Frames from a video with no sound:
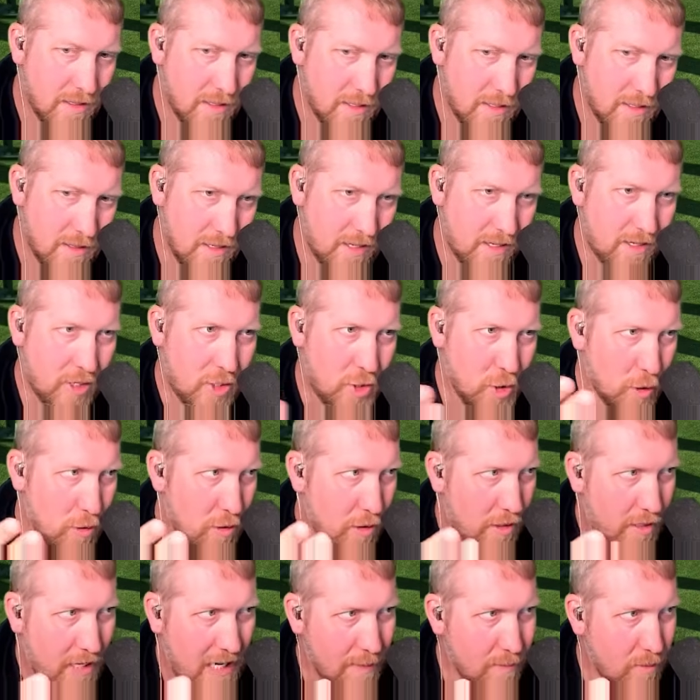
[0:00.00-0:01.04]
The controller
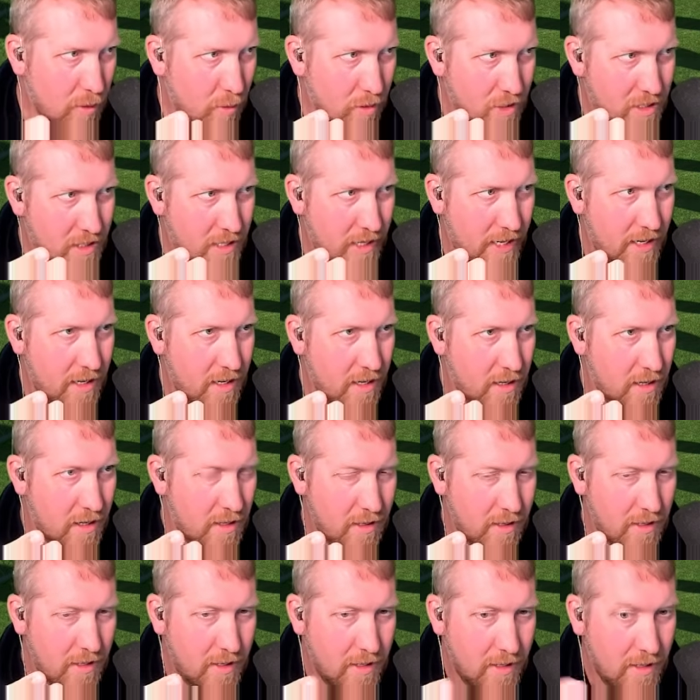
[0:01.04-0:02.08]
camera was there,
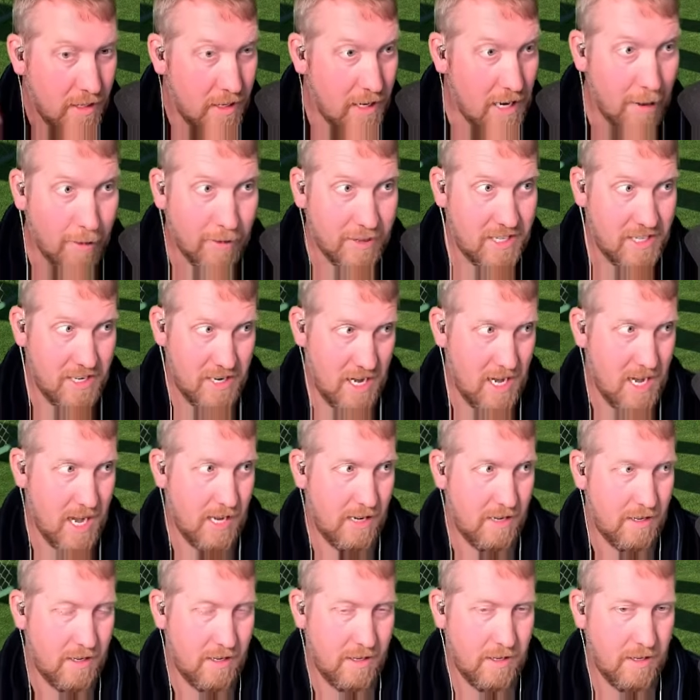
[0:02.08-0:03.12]
now it's not.
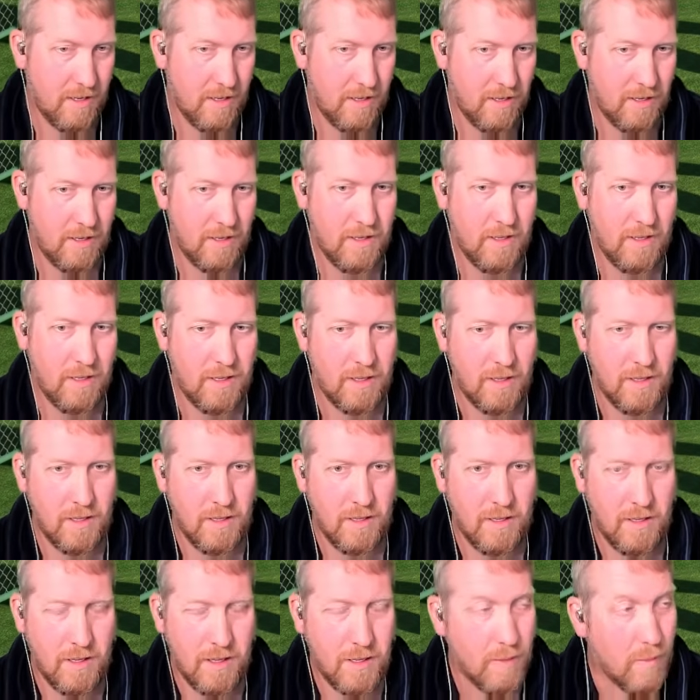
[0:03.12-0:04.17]

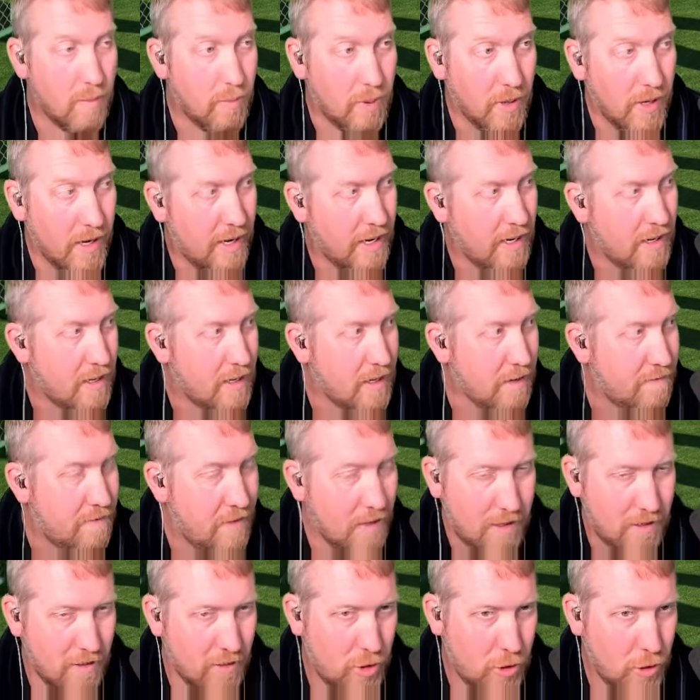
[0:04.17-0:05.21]
But if the
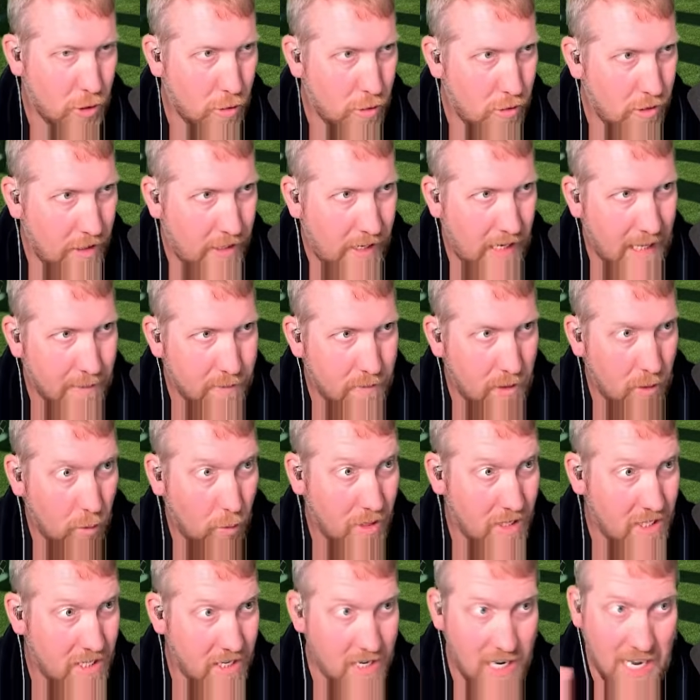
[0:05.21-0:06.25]
controller camera
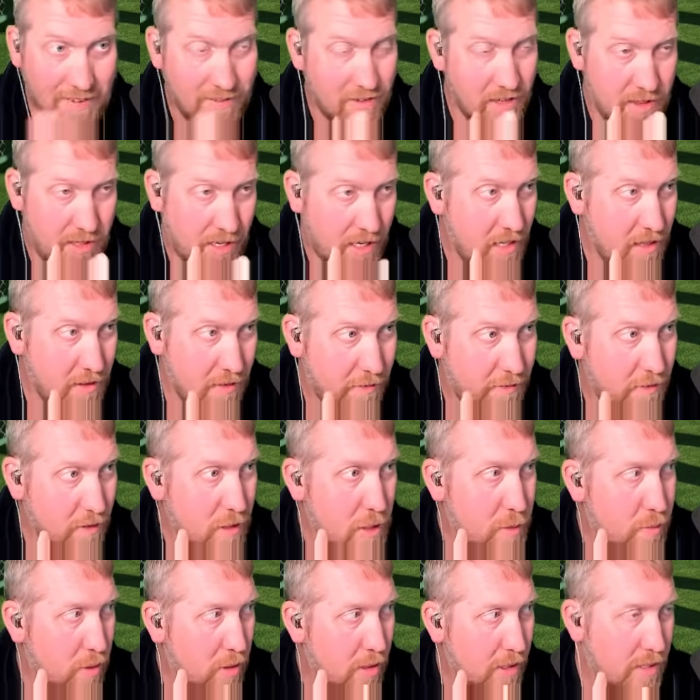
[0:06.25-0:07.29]
was never there in the first
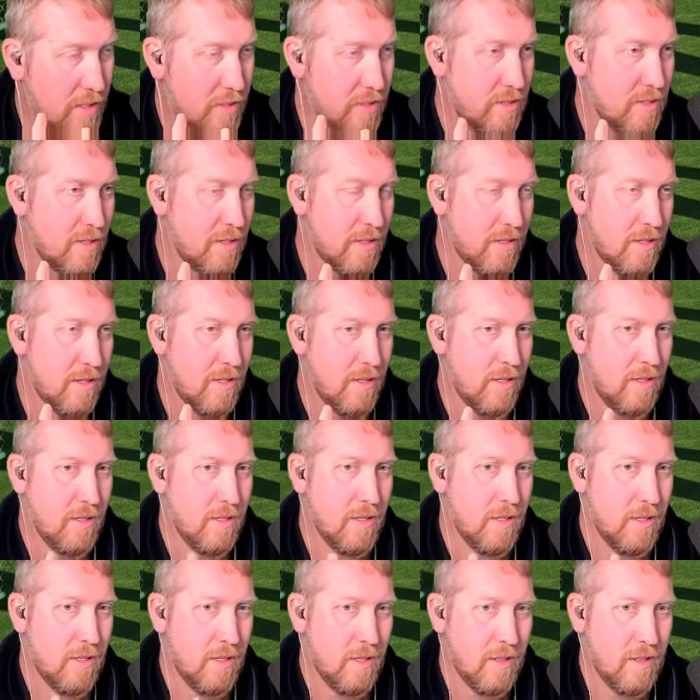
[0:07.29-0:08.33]
place,
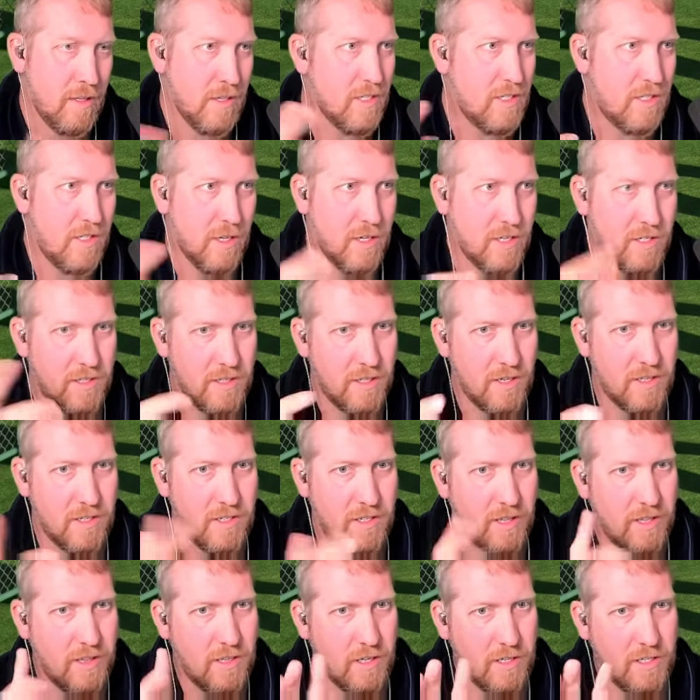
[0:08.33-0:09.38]

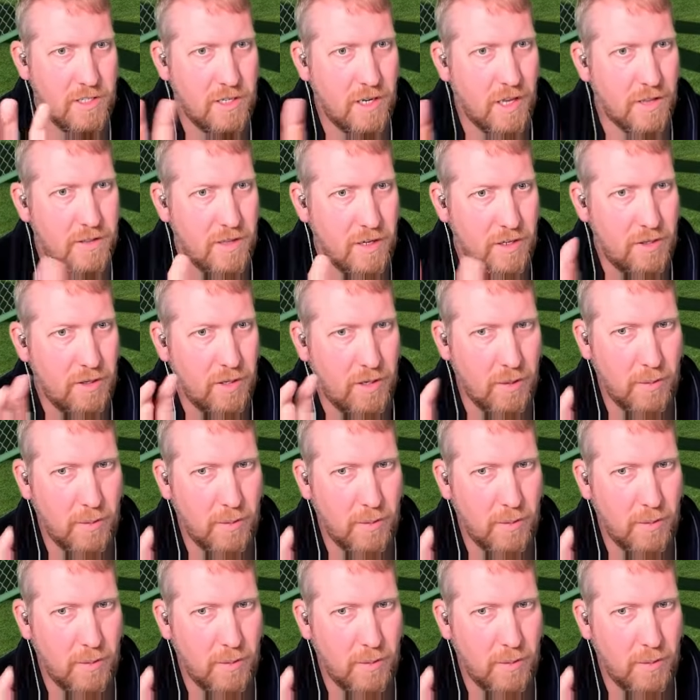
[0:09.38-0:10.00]
there's nothing to